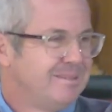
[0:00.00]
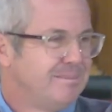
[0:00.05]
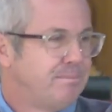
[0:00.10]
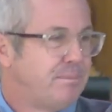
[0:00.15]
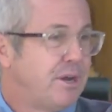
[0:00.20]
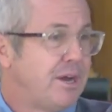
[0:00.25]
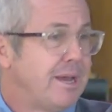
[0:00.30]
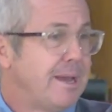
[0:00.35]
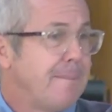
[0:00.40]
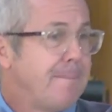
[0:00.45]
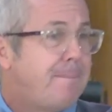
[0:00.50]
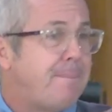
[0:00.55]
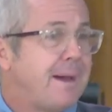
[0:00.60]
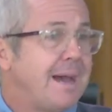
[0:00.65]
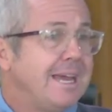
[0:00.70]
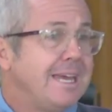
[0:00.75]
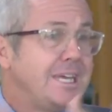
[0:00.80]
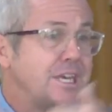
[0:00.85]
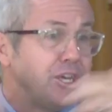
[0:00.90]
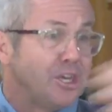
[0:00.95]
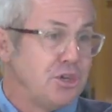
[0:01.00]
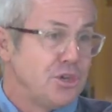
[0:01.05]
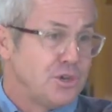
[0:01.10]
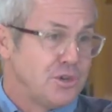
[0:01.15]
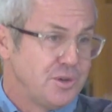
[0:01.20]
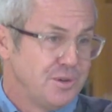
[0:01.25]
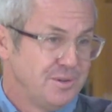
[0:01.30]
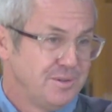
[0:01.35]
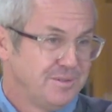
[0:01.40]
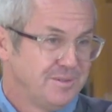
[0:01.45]
by obeying
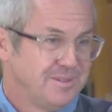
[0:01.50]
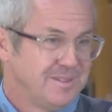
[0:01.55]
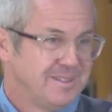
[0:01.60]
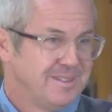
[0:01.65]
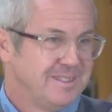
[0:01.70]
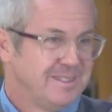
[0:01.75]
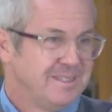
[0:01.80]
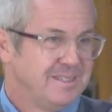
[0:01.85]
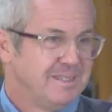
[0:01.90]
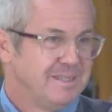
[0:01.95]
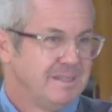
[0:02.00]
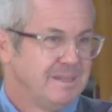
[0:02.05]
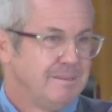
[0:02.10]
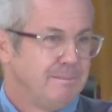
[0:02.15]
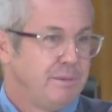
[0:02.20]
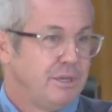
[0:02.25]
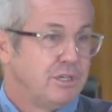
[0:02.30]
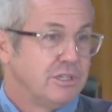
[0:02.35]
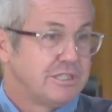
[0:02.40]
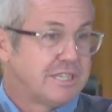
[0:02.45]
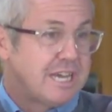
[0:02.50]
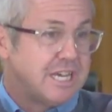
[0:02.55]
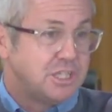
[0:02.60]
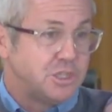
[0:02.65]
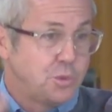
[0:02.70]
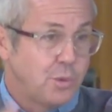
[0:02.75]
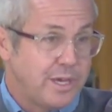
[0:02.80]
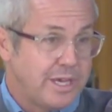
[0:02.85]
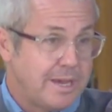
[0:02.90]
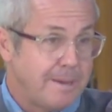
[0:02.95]
you. Because
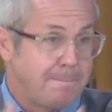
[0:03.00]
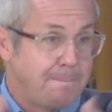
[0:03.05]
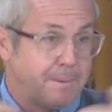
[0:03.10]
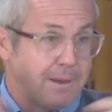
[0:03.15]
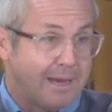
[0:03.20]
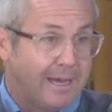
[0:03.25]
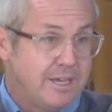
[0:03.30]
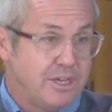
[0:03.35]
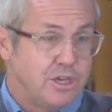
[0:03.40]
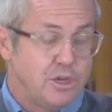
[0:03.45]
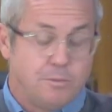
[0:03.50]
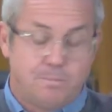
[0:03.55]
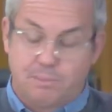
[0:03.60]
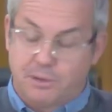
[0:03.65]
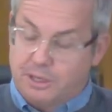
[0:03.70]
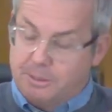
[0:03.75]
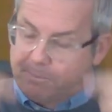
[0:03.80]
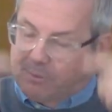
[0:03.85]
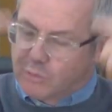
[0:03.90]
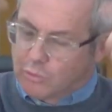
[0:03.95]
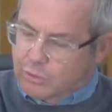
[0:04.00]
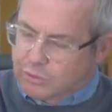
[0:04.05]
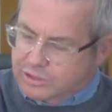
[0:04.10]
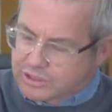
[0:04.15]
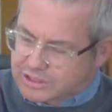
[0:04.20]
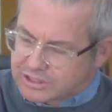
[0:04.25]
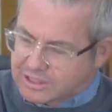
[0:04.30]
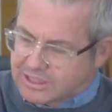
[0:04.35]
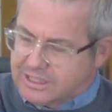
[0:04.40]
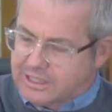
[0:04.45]
as we obey you, people will
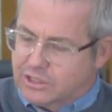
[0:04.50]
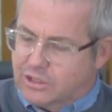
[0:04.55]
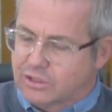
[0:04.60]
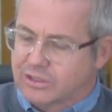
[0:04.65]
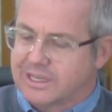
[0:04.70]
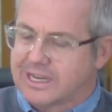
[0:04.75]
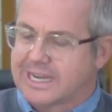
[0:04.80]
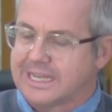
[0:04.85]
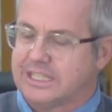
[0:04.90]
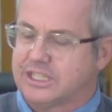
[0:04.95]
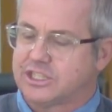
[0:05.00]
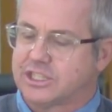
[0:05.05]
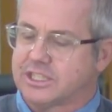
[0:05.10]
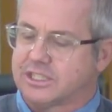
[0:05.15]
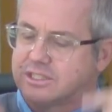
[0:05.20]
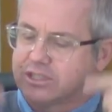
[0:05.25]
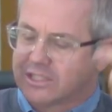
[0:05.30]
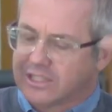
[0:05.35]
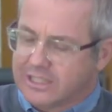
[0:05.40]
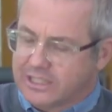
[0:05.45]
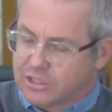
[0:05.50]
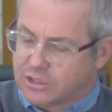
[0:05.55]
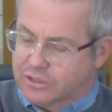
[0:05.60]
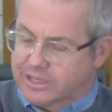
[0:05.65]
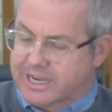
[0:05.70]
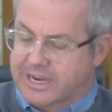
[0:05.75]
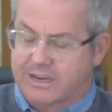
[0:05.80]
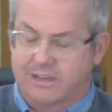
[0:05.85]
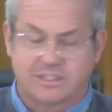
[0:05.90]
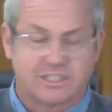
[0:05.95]
see your nature, see your
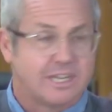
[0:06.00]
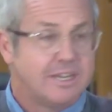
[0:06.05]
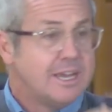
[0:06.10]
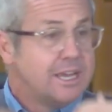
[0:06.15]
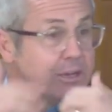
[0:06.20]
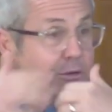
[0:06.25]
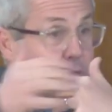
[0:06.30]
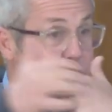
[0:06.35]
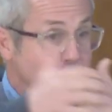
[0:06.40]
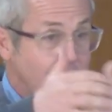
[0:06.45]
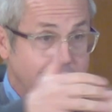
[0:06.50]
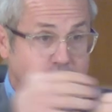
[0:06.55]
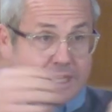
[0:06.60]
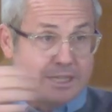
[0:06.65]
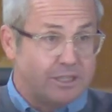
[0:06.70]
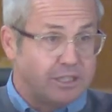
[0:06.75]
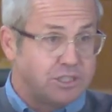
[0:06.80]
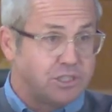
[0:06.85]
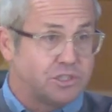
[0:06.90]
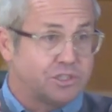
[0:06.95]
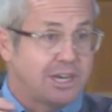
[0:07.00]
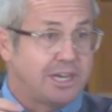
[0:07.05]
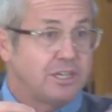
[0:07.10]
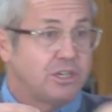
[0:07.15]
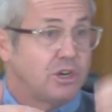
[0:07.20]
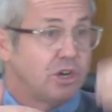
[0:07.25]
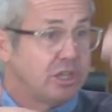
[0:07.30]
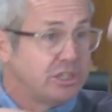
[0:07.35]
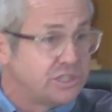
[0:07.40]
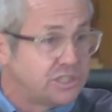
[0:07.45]
character. We've got to get this
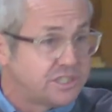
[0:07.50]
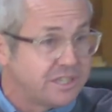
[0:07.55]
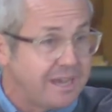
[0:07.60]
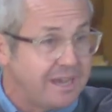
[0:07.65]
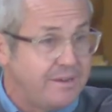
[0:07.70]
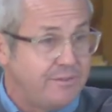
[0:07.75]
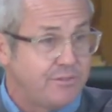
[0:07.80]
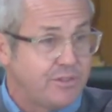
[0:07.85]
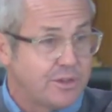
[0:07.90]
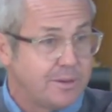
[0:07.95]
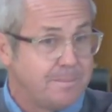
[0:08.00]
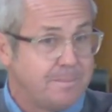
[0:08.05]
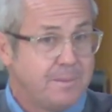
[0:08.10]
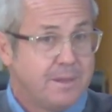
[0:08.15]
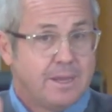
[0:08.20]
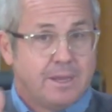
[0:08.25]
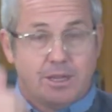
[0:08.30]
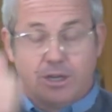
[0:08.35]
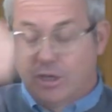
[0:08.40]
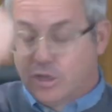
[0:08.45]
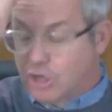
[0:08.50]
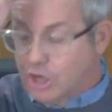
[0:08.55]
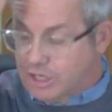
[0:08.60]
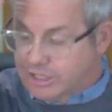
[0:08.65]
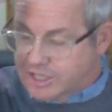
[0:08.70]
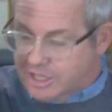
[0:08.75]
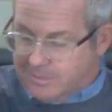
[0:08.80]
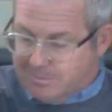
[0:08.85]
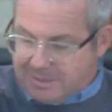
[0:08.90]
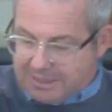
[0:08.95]
straight. God saved them.
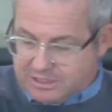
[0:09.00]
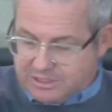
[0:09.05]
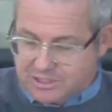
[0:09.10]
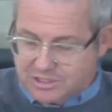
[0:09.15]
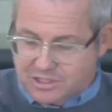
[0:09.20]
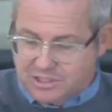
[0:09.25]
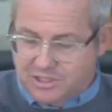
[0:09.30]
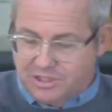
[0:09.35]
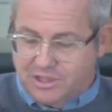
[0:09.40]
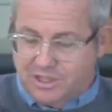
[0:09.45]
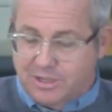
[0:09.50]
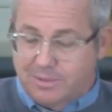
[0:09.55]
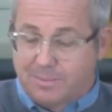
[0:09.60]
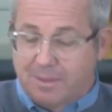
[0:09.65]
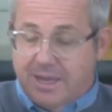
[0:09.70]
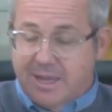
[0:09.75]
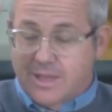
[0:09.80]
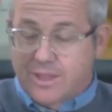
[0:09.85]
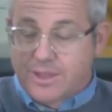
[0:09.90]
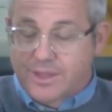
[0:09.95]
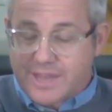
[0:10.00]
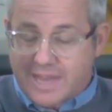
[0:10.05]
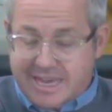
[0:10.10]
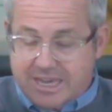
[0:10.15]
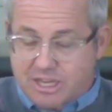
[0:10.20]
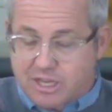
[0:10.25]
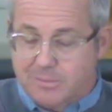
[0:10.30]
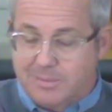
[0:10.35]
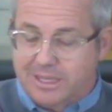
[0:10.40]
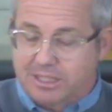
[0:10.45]
God commits to them.
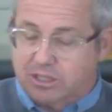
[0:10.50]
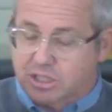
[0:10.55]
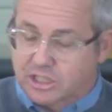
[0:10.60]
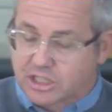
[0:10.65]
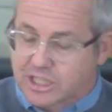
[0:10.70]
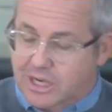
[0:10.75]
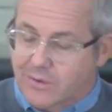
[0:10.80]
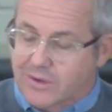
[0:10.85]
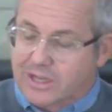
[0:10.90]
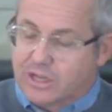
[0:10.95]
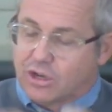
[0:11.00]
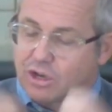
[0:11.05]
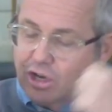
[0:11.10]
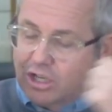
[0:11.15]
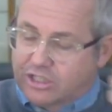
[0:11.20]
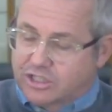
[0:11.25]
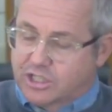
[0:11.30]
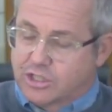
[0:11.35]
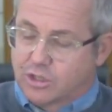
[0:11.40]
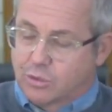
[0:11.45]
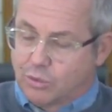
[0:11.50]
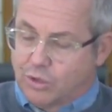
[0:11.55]
They commit to showing God to the